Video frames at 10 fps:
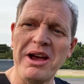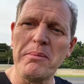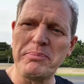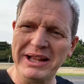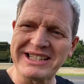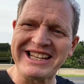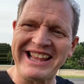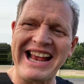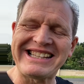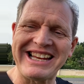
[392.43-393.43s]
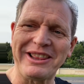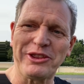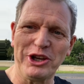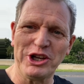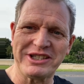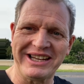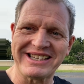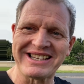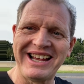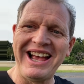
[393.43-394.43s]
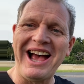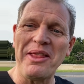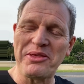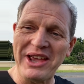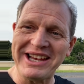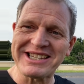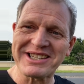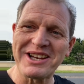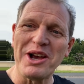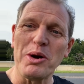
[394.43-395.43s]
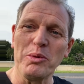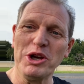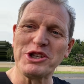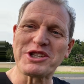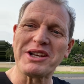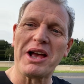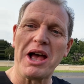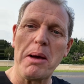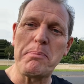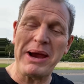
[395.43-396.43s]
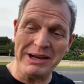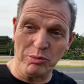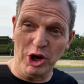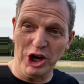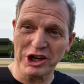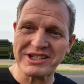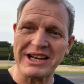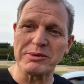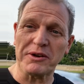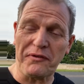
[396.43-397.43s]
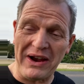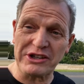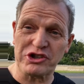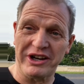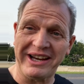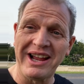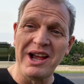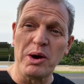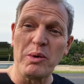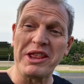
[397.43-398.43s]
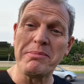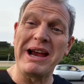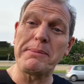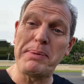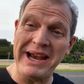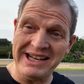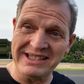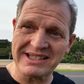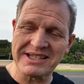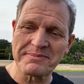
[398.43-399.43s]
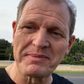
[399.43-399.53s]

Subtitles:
built in the 1830s. And this was a pin works. It was a factory where they made pins.